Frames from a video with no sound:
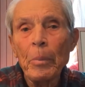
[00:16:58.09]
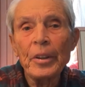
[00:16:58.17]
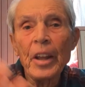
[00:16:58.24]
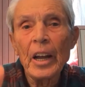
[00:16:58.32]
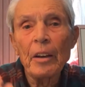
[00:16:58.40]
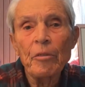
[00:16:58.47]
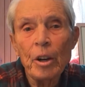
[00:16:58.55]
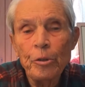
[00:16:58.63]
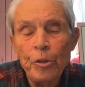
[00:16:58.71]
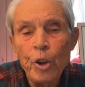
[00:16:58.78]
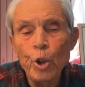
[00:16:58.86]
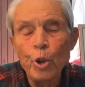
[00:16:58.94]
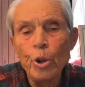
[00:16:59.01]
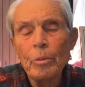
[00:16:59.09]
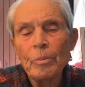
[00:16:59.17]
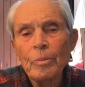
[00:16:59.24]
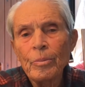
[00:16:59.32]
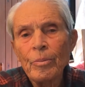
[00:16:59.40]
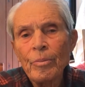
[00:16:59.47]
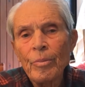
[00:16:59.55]
but they have no food
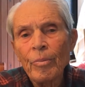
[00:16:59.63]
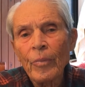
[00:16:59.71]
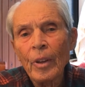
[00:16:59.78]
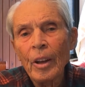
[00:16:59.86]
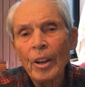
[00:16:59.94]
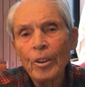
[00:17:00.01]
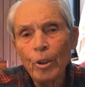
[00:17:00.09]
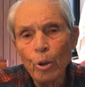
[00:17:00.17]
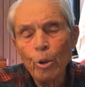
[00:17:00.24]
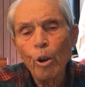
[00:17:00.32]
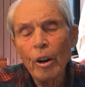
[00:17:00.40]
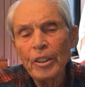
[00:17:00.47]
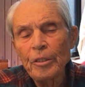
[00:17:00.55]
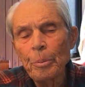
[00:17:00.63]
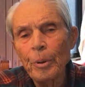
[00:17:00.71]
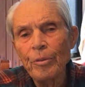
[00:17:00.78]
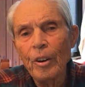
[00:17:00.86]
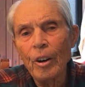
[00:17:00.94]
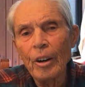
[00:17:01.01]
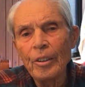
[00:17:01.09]
till Christ
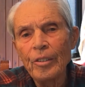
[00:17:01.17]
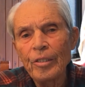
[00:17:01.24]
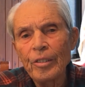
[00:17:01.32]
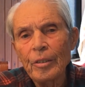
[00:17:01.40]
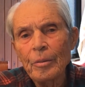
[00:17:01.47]
provides.